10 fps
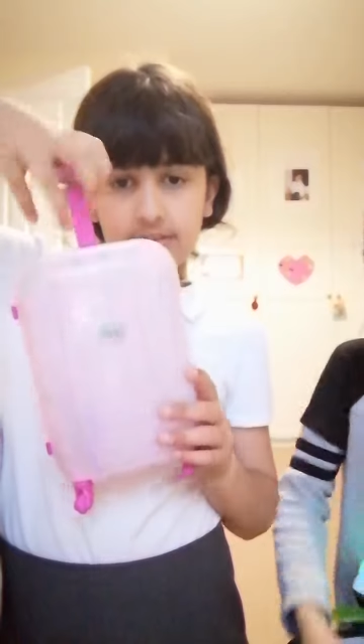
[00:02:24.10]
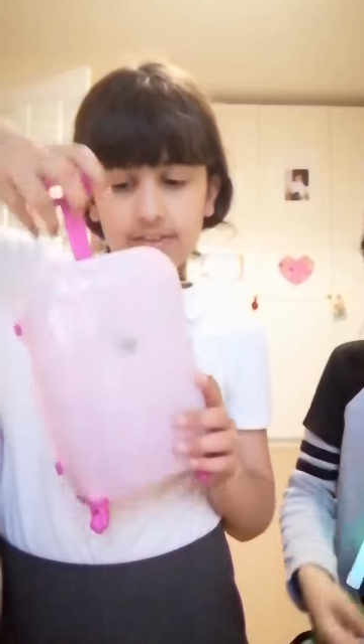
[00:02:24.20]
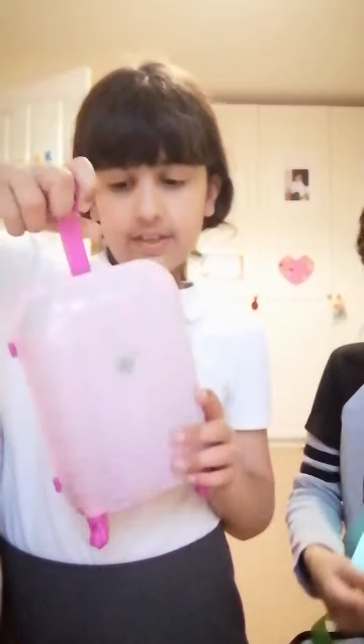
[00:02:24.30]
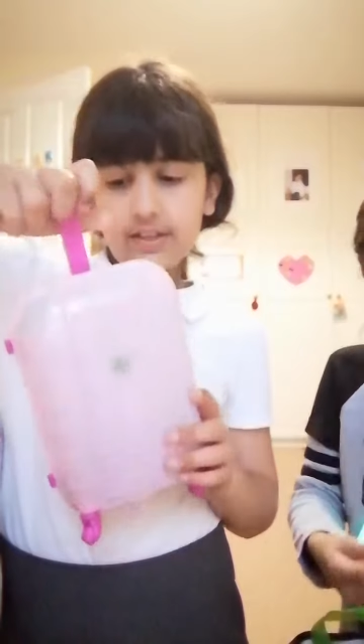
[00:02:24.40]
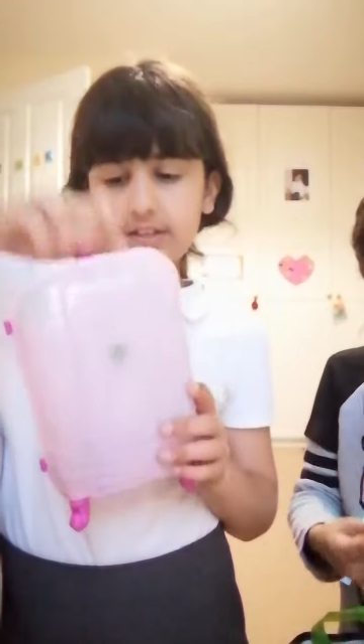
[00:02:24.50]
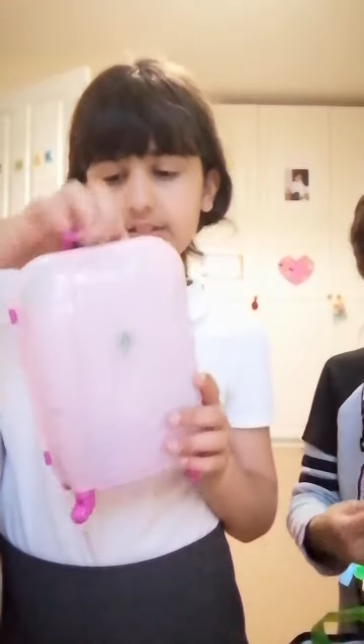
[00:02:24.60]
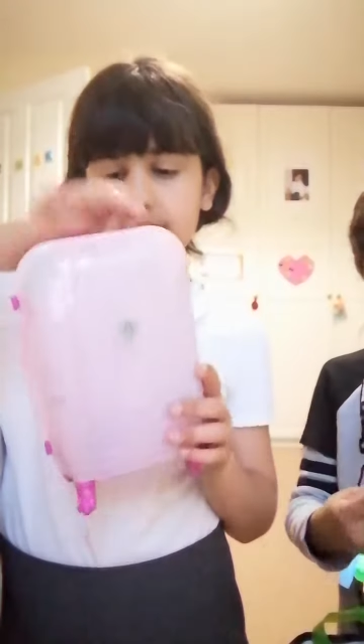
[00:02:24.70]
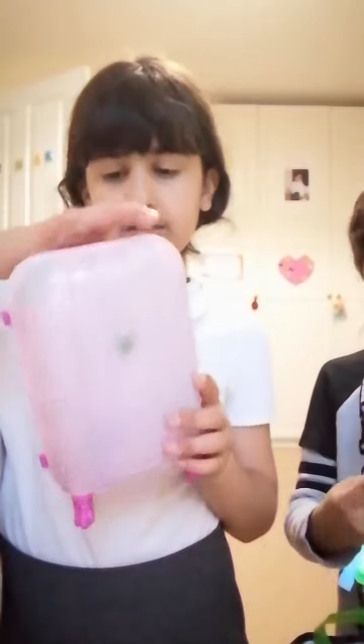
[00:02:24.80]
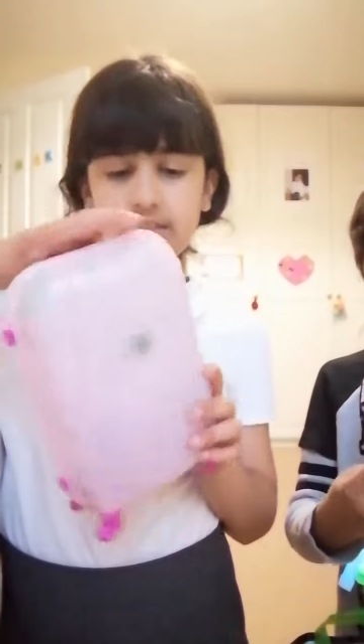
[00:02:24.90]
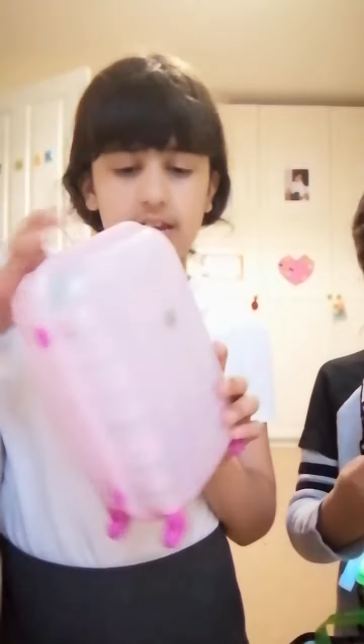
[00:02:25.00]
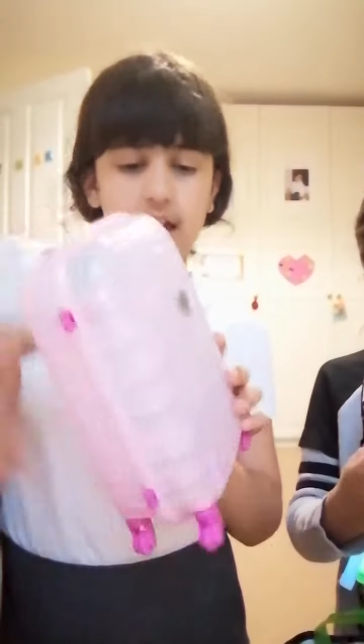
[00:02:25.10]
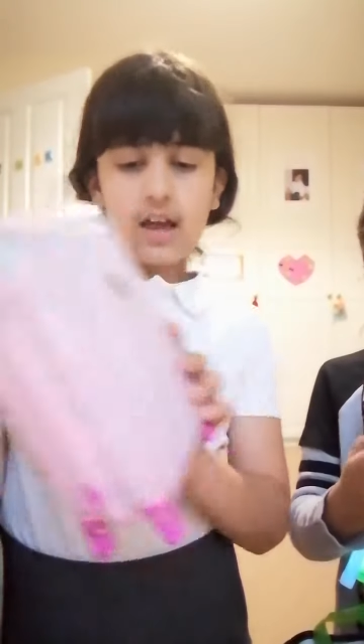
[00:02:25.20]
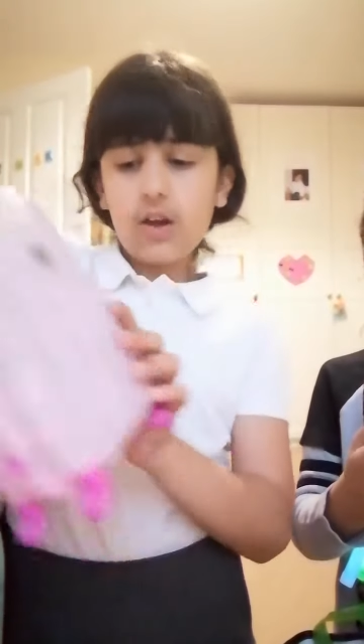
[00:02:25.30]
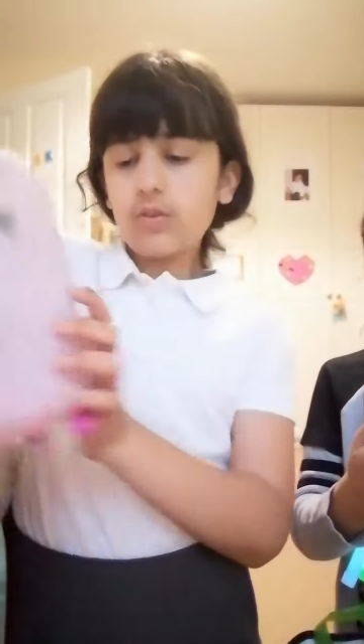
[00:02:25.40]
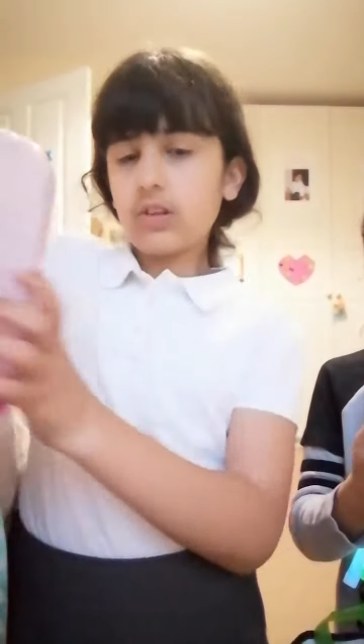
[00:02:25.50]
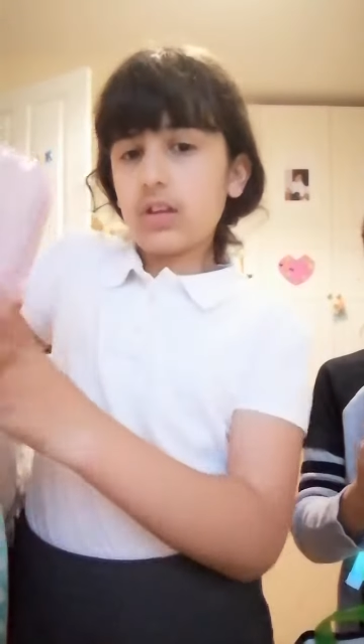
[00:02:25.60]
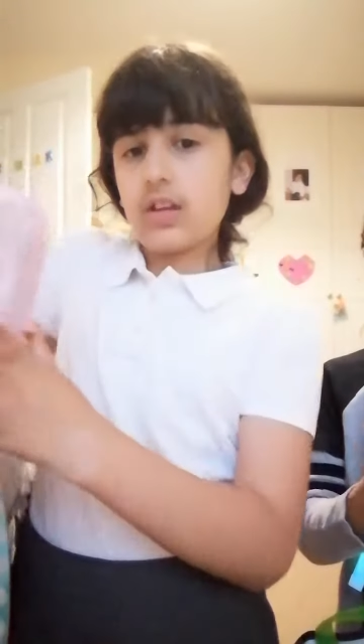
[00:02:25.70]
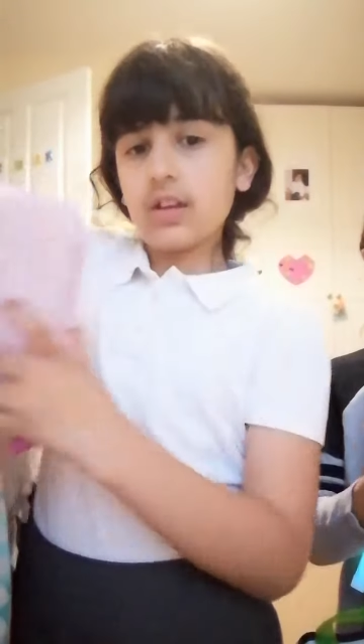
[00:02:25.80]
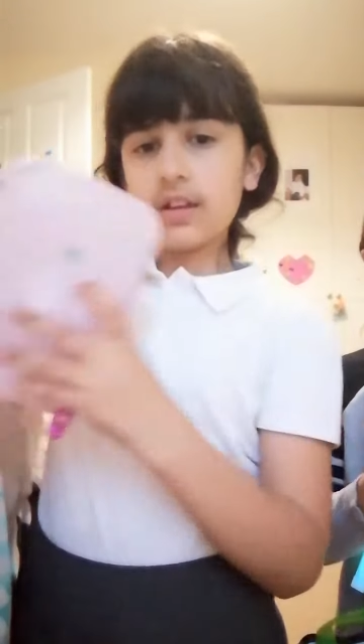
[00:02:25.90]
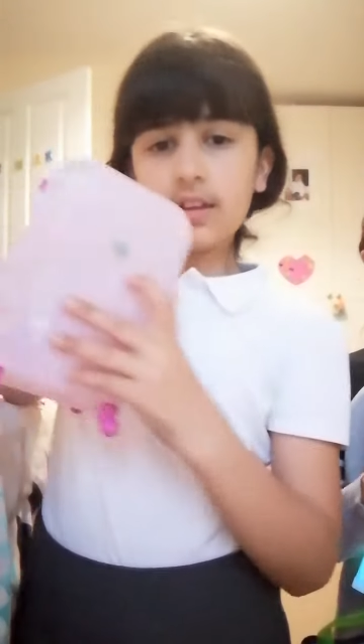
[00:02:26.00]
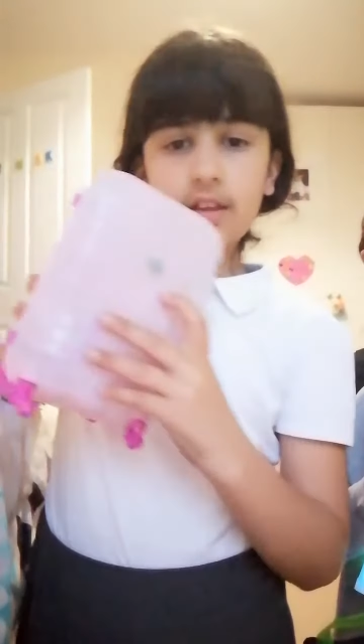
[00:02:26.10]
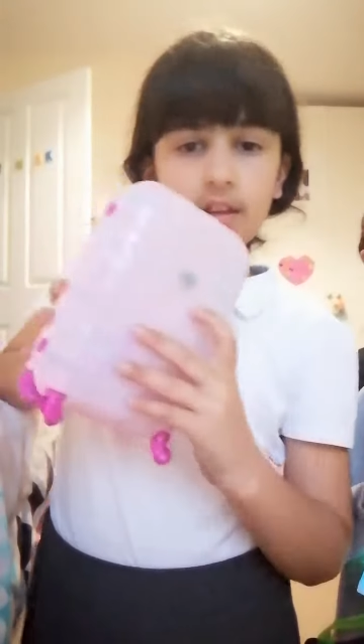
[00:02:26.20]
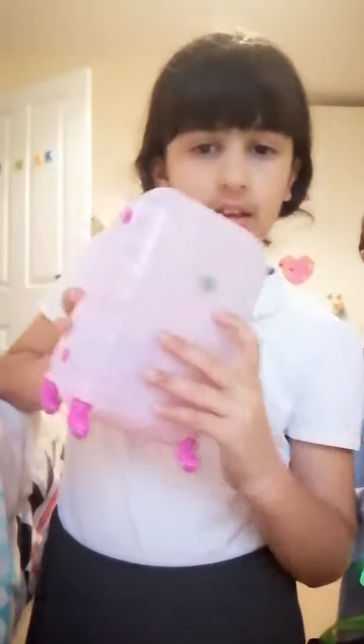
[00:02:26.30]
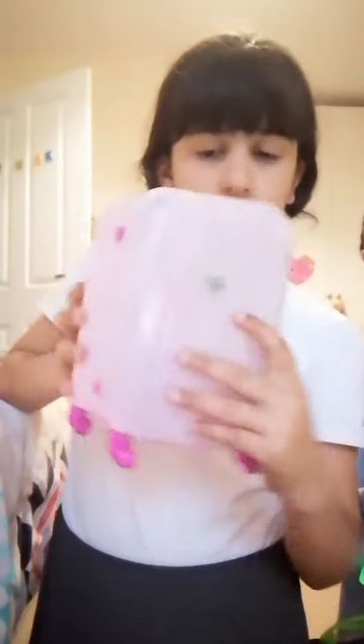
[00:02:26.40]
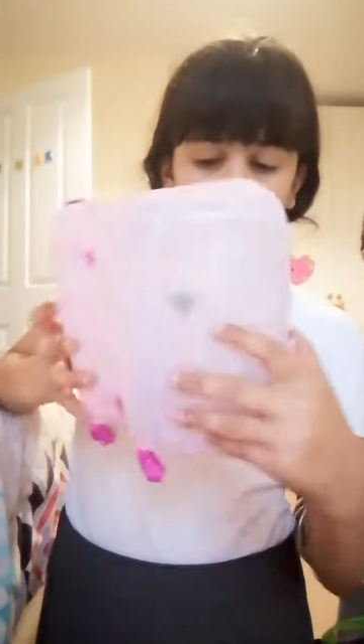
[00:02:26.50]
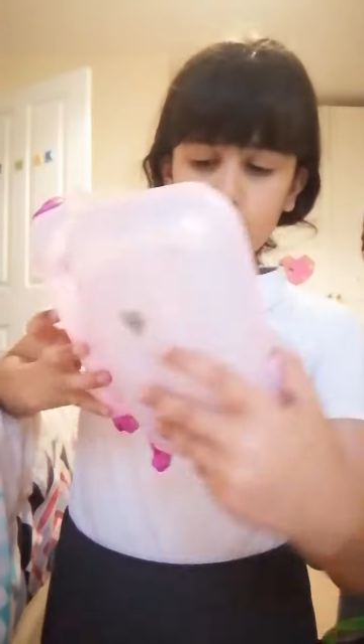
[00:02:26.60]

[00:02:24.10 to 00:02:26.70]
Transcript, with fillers: This and down and it